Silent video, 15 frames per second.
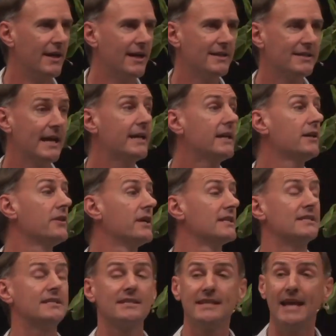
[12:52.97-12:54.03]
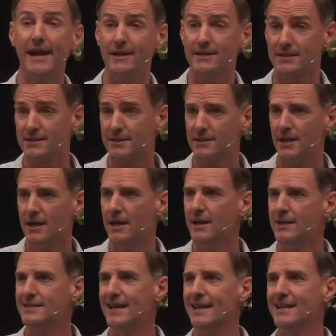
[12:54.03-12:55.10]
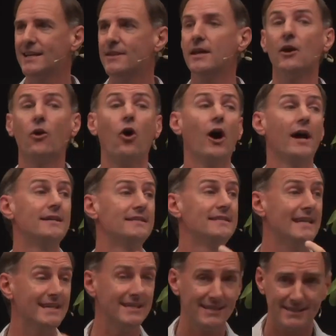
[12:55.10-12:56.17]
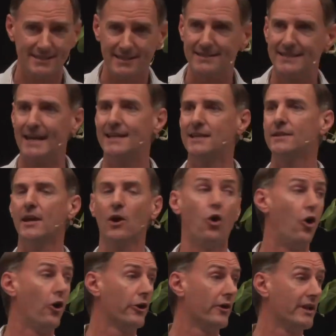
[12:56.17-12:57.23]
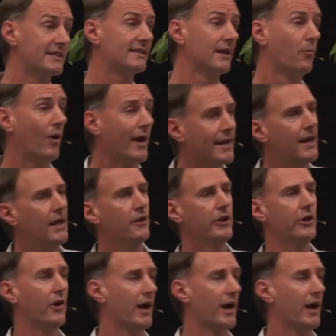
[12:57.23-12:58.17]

taking their status, taking their identity, taking their honor in some way. There